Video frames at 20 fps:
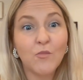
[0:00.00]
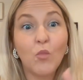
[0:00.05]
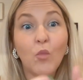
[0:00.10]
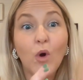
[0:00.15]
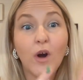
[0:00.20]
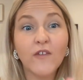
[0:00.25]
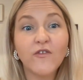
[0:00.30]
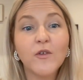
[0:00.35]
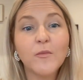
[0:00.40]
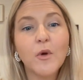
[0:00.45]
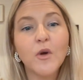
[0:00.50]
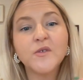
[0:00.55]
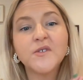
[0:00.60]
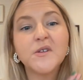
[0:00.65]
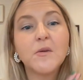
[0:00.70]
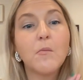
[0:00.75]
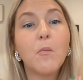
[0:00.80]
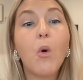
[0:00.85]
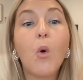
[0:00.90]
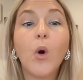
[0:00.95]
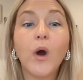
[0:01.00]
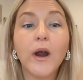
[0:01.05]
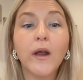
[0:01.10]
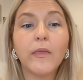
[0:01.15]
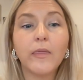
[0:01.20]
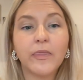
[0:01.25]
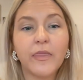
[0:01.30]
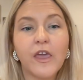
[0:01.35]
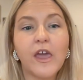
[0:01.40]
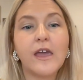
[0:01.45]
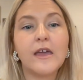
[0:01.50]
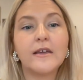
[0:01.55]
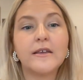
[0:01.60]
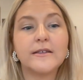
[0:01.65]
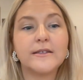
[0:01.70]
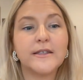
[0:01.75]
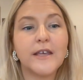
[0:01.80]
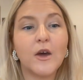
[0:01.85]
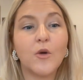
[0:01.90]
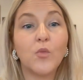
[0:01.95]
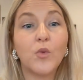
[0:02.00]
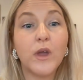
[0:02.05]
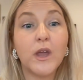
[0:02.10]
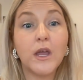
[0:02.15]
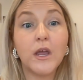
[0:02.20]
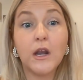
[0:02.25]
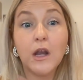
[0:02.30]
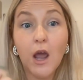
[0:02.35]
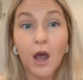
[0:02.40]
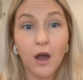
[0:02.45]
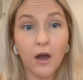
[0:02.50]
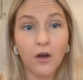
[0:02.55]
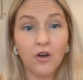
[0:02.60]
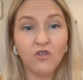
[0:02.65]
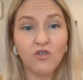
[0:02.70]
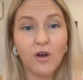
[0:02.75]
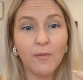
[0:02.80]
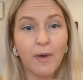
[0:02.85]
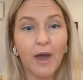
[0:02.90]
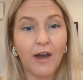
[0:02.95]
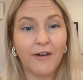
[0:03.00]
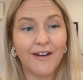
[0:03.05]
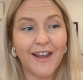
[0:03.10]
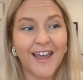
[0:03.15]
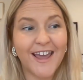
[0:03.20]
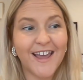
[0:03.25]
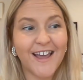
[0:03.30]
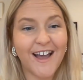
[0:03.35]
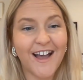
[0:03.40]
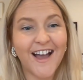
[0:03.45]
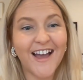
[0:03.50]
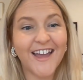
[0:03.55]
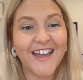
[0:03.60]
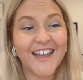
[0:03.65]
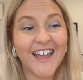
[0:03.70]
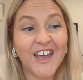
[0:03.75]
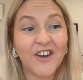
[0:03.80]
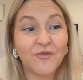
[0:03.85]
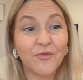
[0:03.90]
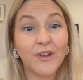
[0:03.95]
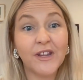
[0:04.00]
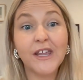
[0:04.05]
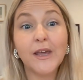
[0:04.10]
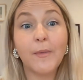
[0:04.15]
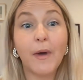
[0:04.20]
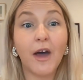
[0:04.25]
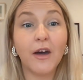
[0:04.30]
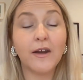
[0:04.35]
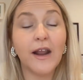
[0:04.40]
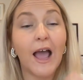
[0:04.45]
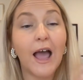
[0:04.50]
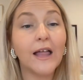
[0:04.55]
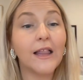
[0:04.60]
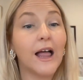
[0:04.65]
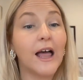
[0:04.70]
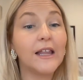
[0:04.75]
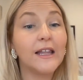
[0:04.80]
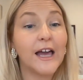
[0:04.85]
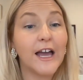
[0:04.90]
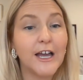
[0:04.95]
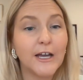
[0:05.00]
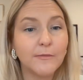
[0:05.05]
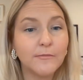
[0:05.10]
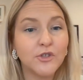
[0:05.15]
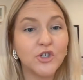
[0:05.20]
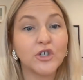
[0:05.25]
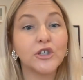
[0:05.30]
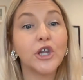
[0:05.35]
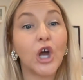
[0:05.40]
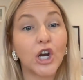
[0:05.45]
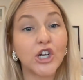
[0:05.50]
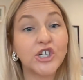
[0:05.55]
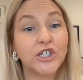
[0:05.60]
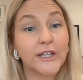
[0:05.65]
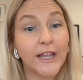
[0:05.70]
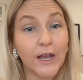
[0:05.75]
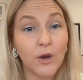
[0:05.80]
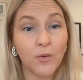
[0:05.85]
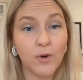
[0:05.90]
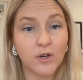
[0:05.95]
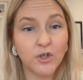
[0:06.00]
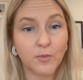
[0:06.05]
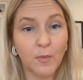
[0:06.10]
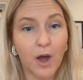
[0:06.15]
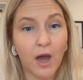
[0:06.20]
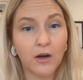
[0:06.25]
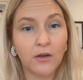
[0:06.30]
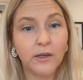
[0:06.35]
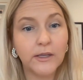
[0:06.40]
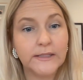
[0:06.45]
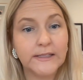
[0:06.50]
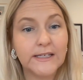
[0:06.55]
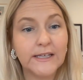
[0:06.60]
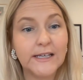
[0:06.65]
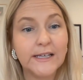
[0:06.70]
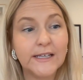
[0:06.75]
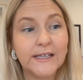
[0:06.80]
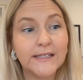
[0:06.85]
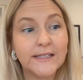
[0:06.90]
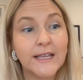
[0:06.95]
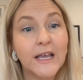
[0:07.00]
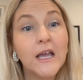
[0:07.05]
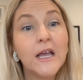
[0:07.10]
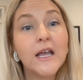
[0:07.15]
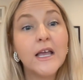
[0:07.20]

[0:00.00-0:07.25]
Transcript: One of the most important things that we know about AI and really about LLMs or large language models is